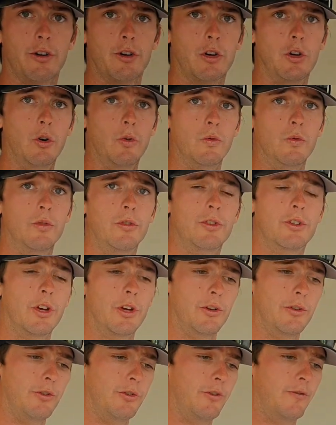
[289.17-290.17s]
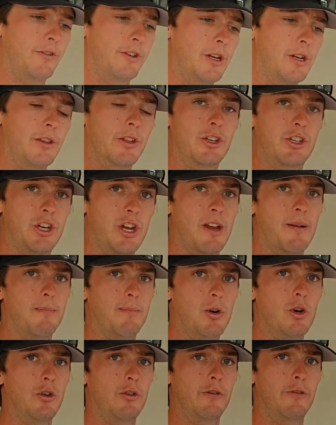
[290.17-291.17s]
Cool, so you've seen the chair
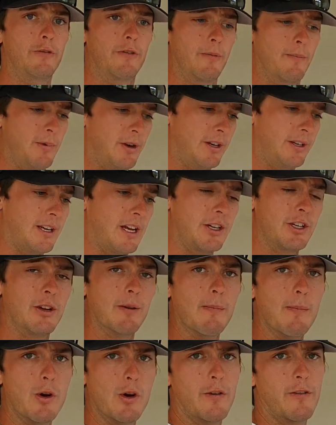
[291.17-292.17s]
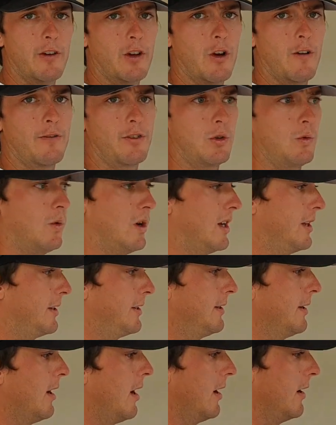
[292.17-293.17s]
move, but it's actually moving off to one
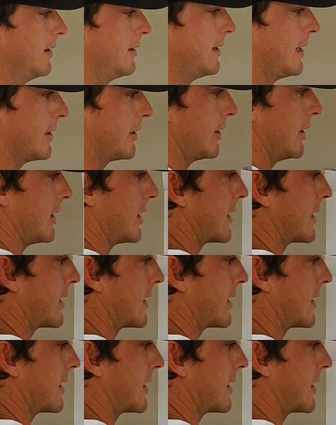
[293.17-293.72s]
side. It's actually